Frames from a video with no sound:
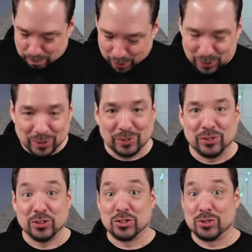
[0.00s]
poke it
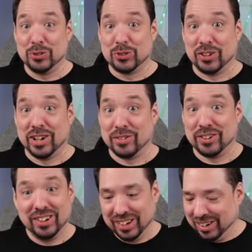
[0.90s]
with a
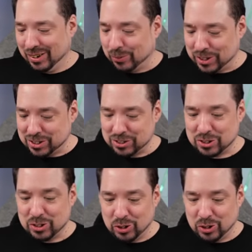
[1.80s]
screwdriver, which is